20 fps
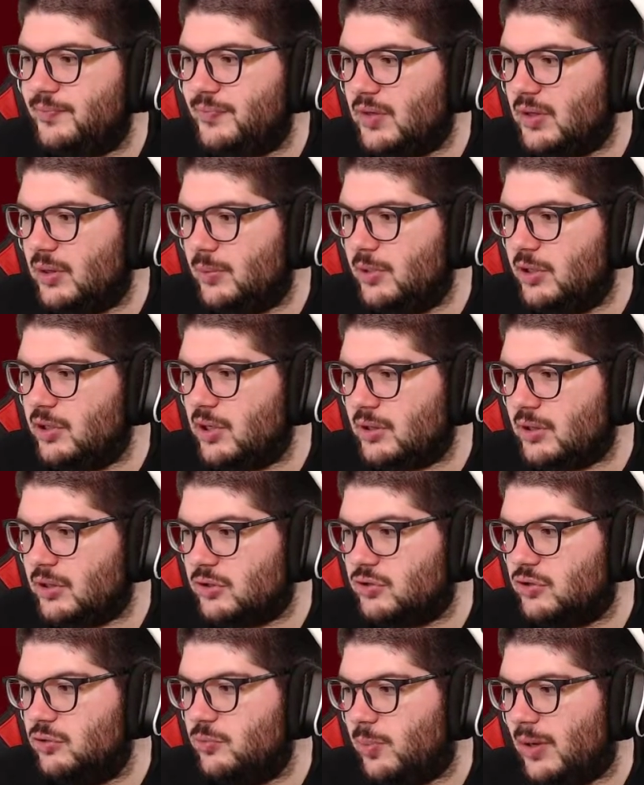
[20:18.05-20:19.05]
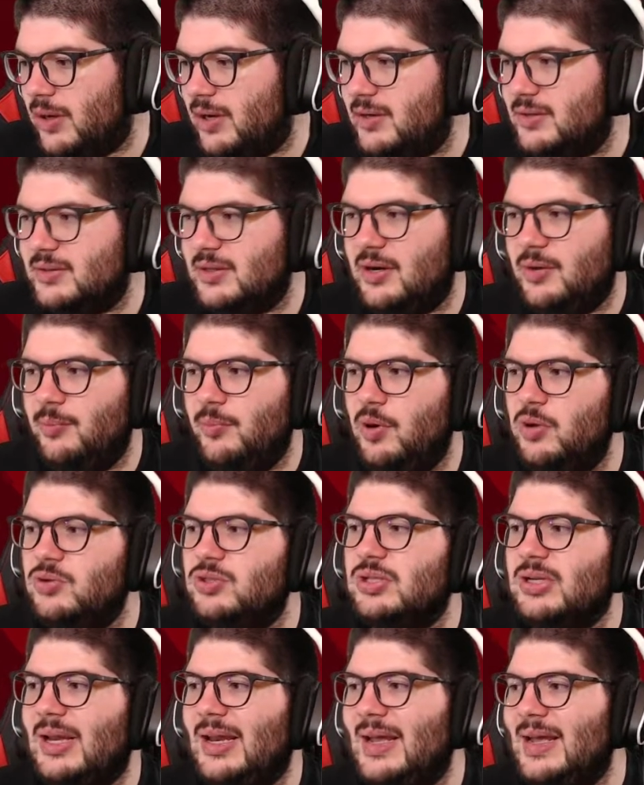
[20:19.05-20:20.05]
I mean, you got the two players that are most
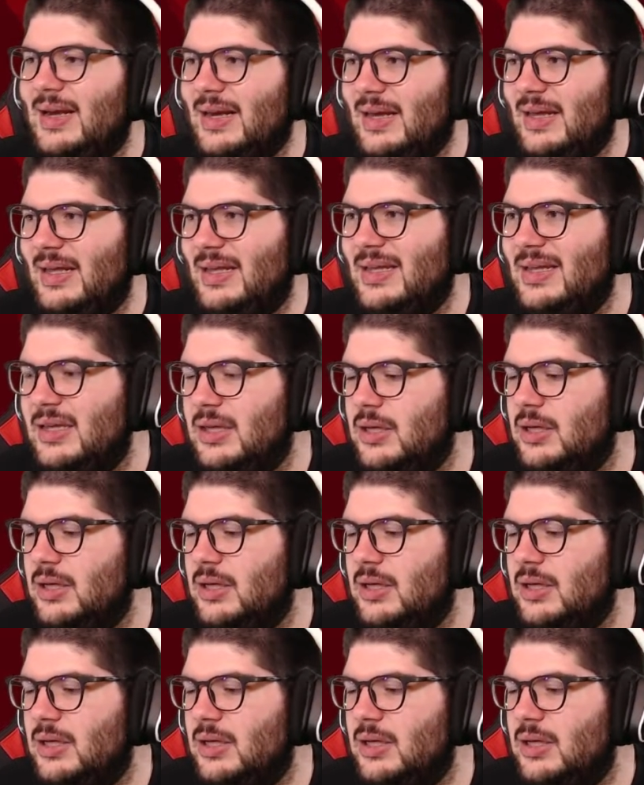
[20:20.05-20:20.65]
likely